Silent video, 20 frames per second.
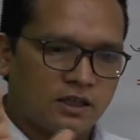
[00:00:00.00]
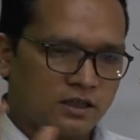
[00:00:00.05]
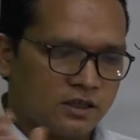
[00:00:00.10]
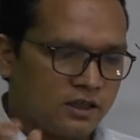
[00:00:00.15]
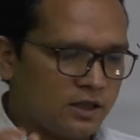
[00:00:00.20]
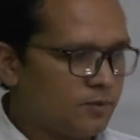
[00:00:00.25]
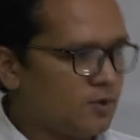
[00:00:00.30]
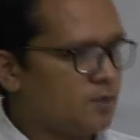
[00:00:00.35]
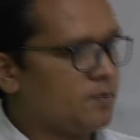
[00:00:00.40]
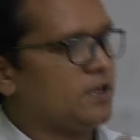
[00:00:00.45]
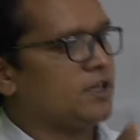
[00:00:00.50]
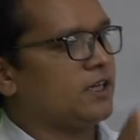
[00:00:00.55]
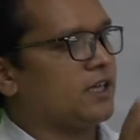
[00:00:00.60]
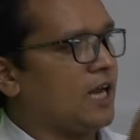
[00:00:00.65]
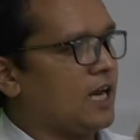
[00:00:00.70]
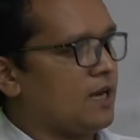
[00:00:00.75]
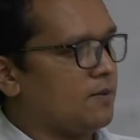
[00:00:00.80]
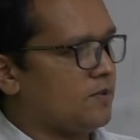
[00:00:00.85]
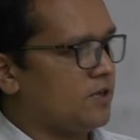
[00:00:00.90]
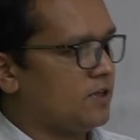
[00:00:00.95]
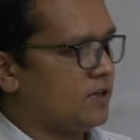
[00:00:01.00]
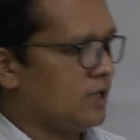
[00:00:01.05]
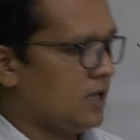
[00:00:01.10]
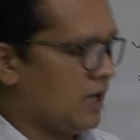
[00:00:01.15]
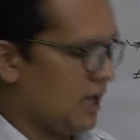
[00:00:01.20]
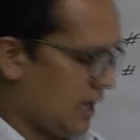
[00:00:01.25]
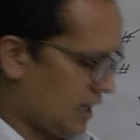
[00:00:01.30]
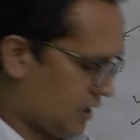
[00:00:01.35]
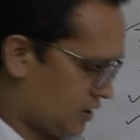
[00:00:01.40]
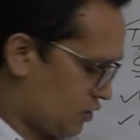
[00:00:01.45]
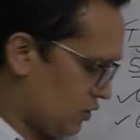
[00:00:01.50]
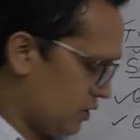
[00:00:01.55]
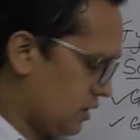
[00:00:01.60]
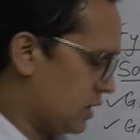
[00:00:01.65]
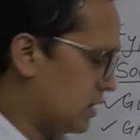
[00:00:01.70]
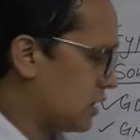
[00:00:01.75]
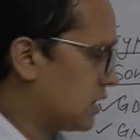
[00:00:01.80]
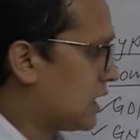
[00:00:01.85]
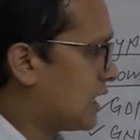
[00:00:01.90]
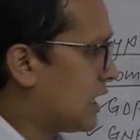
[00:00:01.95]
Development can be actual
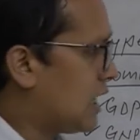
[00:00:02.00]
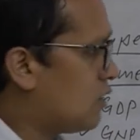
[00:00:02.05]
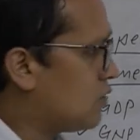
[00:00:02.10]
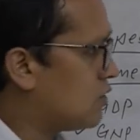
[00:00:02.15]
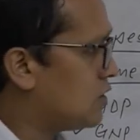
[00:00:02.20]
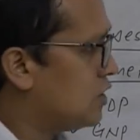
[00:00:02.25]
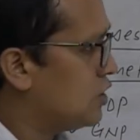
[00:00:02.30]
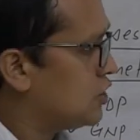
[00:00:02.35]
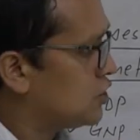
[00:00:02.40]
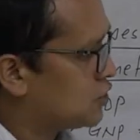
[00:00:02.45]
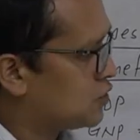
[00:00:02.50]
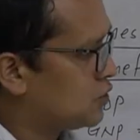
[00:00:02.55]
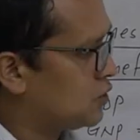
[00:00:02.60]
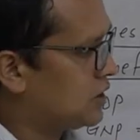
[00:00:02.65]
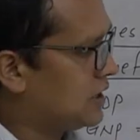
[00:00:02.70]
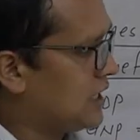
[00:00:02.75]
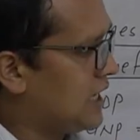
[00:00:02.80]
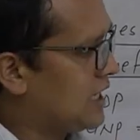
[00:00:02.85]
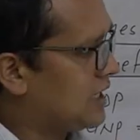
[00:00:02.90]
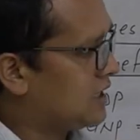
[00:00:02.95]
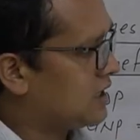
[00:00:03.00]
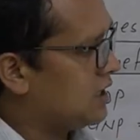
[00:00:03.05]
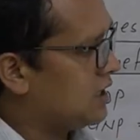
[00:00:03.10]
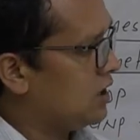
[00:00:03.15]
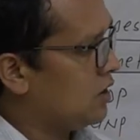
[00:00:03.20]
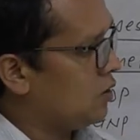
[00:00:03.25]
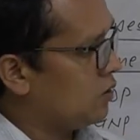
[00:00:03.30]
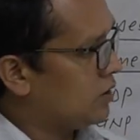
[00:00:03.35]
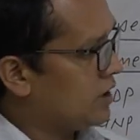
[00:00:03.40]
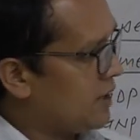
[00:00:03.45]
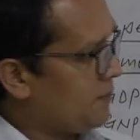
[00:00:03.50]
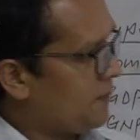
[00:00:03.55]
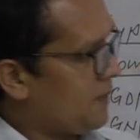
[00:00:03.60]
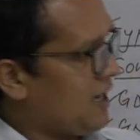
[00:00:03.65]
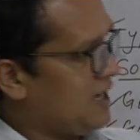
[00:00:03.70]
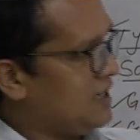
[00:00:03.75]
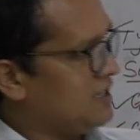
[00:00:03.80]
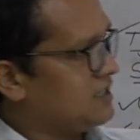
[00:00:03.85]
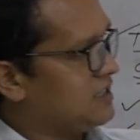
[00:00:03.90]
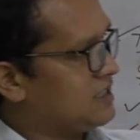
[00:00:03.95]
on the ground, so that
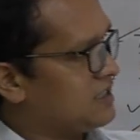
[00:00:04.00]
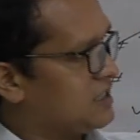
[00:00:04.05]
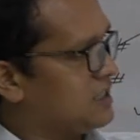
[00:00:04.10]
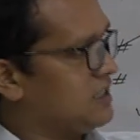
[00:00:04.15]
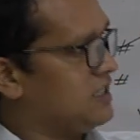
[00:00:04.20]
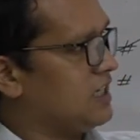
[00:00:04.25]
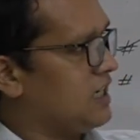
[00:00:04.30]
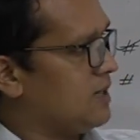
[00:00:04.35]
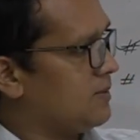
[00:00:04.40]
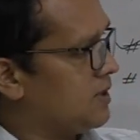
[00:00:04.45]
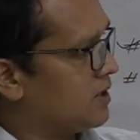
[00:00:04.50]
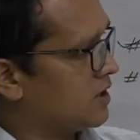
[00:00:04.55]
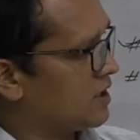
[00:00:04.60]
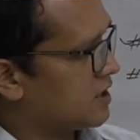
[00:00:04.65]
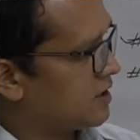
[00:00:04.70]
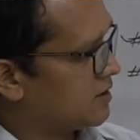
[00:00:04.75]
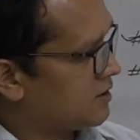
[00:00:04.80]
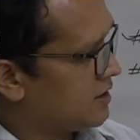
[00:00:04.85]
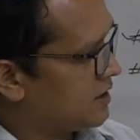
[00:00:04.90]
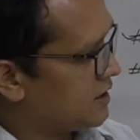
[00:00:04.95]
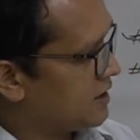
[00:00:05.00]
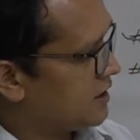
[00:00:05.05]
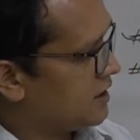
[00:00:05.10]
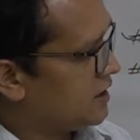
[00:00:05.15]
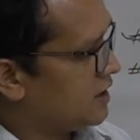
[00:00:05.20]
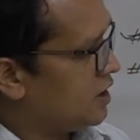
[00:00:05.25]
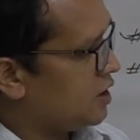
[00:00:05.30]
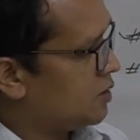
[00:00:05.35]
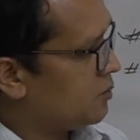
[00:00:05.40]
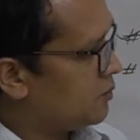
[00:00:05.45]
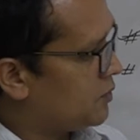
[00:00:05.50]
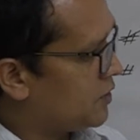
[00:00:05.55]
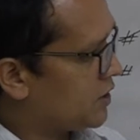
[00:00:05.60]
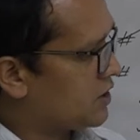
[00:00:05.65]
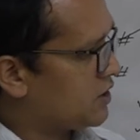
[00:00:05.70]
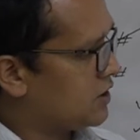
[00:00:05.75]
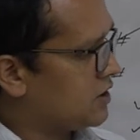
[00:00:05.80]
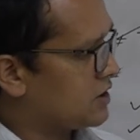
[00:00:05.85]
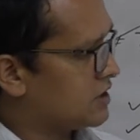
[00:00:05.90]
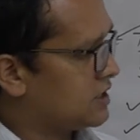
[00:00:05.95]
Nepal is still developing country,
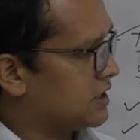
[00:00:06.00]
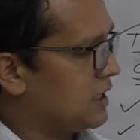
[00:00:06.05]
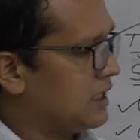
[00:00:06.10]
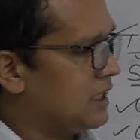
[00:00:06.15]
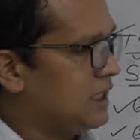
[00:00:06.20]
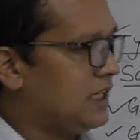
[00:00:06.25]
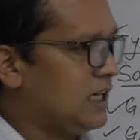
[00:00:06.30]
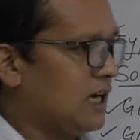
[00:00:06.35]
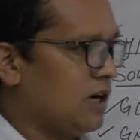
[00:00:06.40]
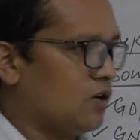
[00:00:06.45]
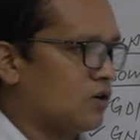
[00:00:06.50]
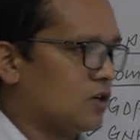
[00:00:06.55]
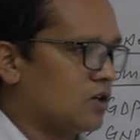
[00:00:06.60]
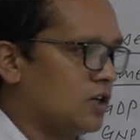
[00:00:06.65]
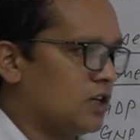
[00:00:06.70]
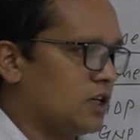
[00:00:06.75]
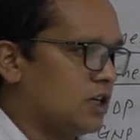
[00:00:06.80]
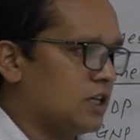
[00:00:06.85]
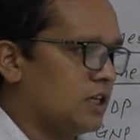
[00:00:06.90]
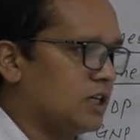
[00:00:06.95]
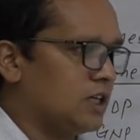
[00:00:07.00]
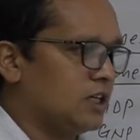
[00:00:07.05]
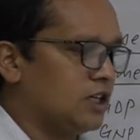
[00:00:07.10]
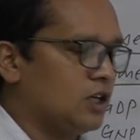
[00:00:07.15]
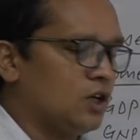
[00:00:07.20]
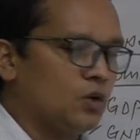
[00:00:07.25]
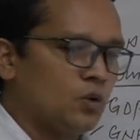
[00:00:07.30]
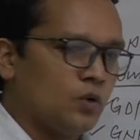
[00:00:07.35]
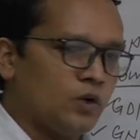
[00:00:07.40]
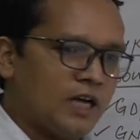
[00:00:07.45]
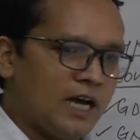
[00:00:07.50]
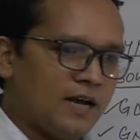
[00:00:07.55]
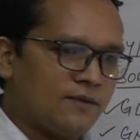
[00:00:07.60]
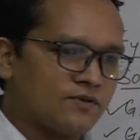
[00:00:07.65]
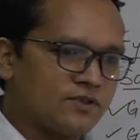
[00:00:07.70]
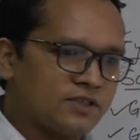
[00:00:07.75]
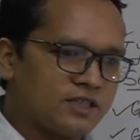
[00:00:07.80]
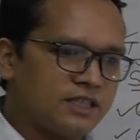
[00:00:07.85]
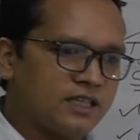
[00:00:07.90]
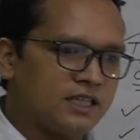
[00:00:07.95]
because in our country we have
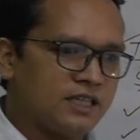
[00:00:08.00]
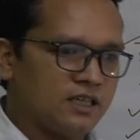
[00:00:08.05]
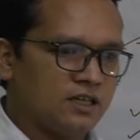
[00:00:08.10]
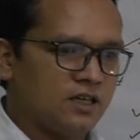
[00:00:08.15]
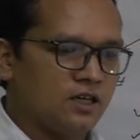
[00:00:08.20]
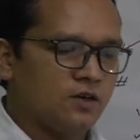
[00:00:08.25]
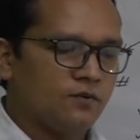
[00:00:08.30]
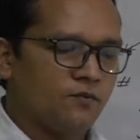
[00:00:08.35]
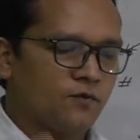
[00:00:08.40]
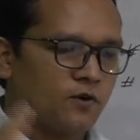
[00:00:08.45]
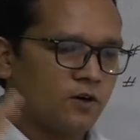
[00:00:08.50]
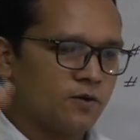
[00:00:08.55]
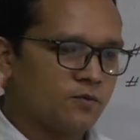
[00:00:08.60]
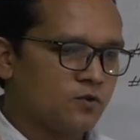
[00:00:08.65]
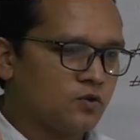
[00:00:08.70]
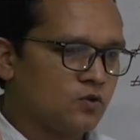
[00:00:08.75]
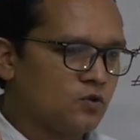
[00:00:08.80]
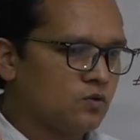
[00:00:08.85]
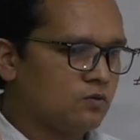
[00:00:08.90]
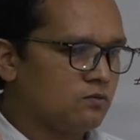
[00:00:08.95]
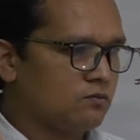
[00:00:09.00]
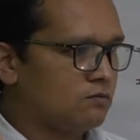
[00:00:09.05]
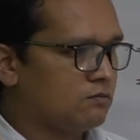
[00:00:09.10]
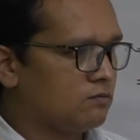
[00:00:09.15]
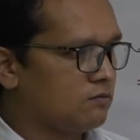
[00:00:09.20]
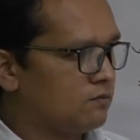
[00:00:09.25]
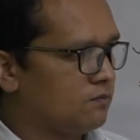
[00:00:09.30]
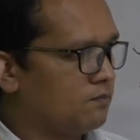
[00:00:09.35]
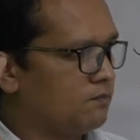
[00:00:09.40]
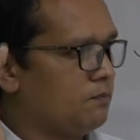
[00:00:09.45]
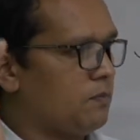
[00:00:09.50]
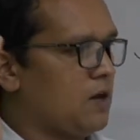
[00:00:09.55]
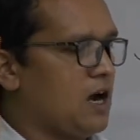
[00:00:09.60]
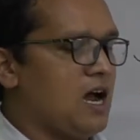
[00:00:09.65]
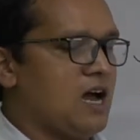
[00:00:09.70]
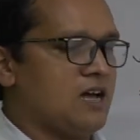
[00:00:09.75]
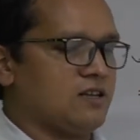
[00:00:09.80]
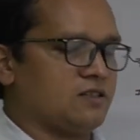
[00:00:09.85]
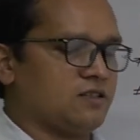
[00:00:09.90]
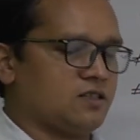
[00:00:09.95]
seen from
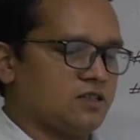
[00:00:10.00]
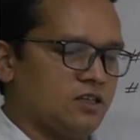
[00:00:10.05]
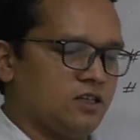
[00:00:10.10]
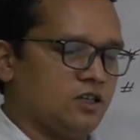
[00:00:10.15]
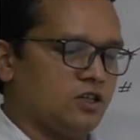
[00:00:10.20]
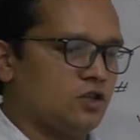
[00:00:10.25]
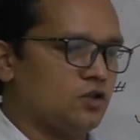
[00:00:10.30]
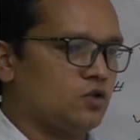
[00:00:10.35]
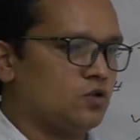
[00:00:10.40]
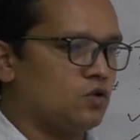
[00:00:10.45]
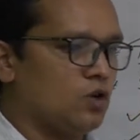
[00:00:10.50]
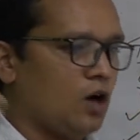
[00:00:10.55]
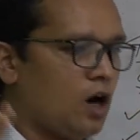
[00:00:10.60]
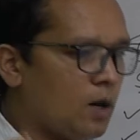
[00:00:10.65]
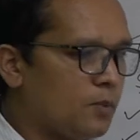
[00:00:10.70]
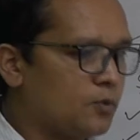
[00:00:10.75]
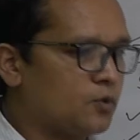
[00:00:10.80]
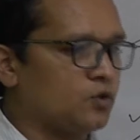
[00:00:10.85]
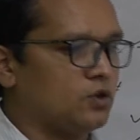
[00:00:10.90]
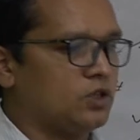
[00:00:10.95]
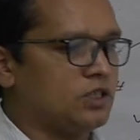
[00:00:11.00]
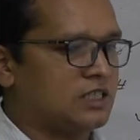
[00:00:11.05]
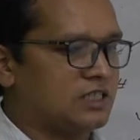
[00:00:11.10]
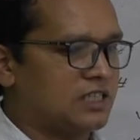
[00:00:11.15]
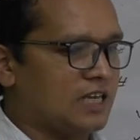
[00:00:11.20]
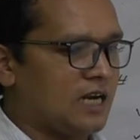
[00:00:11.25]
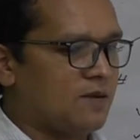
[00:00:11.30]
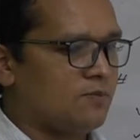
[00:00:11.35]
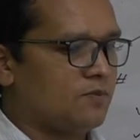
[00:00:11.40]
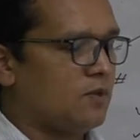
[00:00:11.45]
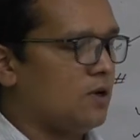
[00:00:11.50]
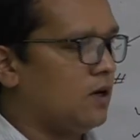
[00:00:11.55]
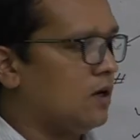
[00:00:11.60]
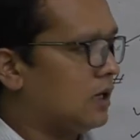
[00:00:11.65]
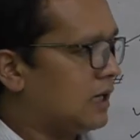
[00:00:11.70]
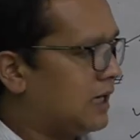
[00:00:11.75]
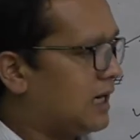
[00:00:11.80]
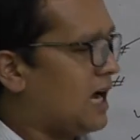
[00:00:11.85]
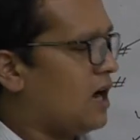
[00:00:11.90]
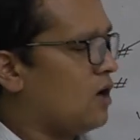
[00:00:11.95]
past to up to this time,
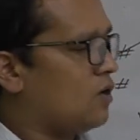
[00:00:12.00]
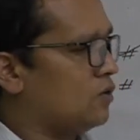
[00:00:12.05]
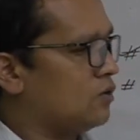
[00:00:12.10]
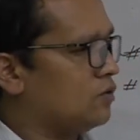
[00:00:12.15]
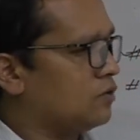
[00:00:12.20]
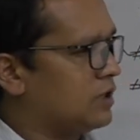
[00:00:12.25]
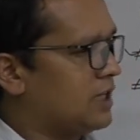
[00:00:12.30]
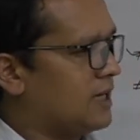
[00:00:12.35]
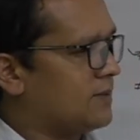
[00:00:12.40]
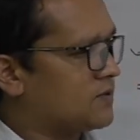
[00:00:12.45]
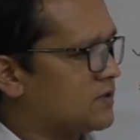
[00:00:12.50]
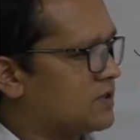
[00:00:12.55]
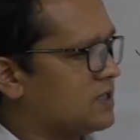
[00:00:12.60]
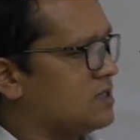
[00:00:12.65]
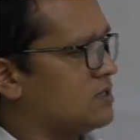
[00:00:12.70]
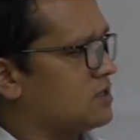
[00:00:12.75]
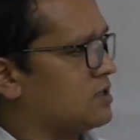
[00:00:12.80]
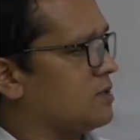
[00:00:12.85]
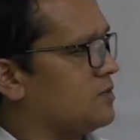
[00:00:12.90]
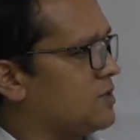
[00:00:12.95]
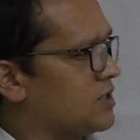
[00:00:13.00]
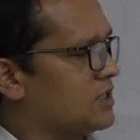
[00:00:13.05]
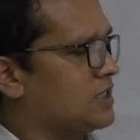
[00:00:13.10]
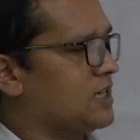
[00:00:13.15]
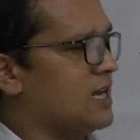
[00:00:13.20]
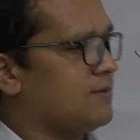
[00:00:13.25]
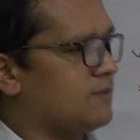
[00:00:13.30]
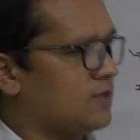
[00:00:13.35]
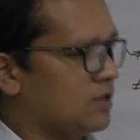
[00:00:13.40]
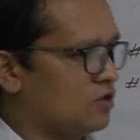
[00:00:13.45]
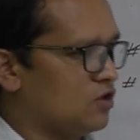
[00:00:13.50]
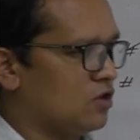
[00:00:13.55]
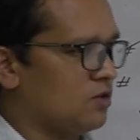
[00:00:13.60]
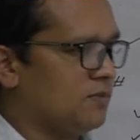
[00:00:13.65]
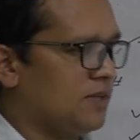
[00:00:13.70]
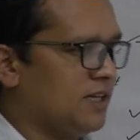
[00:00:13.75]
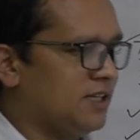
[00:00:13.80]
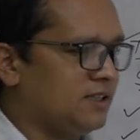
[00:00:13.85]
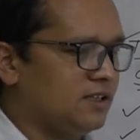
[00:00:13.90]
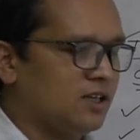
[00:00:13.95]
now we have seen some stable
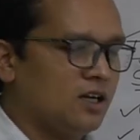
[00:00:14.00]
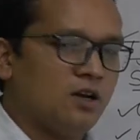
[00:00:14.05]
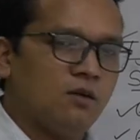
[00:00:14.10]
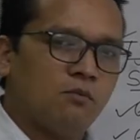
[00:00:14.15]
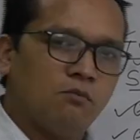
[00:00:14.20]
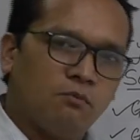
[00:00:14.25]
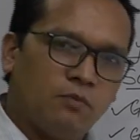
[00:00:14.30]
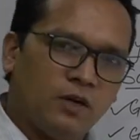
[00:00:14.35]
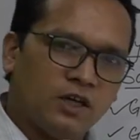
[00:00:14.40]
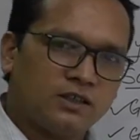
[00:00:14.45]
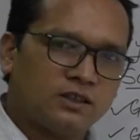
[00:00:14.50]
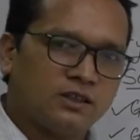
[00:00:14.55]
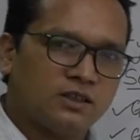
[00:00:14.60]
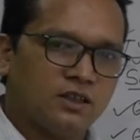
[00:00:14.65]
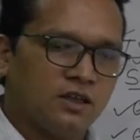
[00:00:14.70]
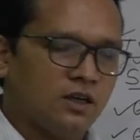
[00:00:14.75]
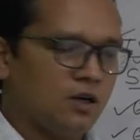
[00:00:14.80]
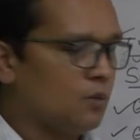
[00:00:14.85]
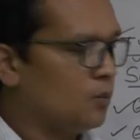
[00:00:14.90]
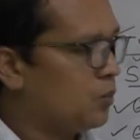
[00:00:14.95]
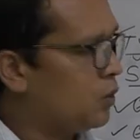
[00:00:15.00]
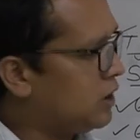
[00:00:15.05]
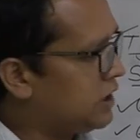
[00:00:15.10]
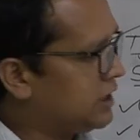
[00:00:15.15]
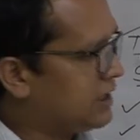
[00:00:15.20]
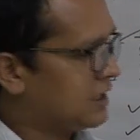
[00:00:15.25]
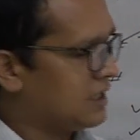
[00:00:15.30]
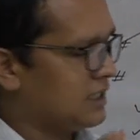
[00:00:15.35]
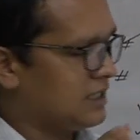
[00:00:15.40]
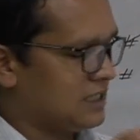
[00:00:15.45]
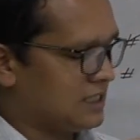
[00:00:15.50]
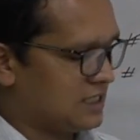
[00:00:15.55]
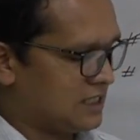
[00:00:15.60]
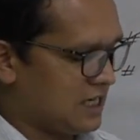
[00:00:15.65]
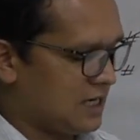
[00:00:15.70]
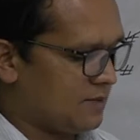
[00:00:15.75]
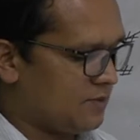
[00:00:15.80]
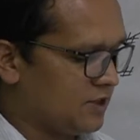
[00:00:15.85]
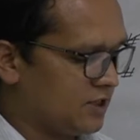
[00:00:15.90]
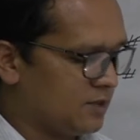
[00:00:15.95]
government, but political
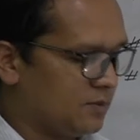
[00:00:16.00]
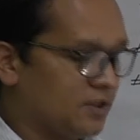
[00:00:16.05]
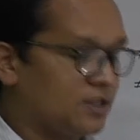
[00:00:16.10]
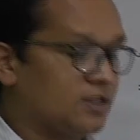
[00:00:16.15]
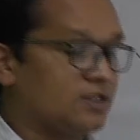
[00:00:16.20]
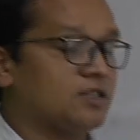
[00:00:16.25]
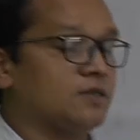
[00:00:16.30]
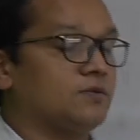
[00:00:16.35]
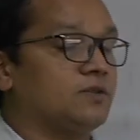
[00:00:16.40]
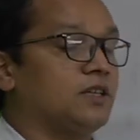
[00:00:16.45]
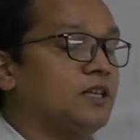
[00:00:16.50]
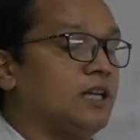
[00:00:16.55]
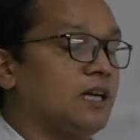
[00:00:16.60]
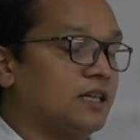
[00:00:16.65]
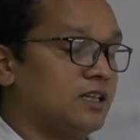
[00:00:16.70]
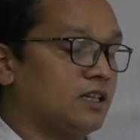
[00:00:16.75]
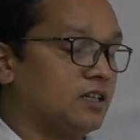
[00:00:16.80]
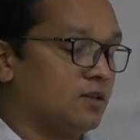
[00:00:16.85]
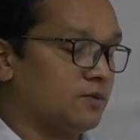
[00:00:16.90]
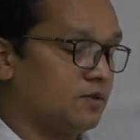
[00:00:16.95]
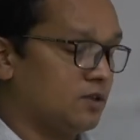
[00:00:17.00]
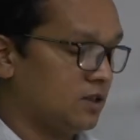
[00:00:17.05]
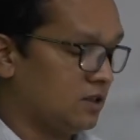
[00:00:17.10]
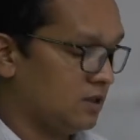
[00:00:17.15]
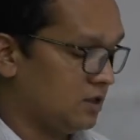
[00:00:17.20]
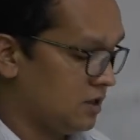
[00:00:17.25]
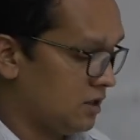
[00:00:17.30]
instability, because of the lacking of the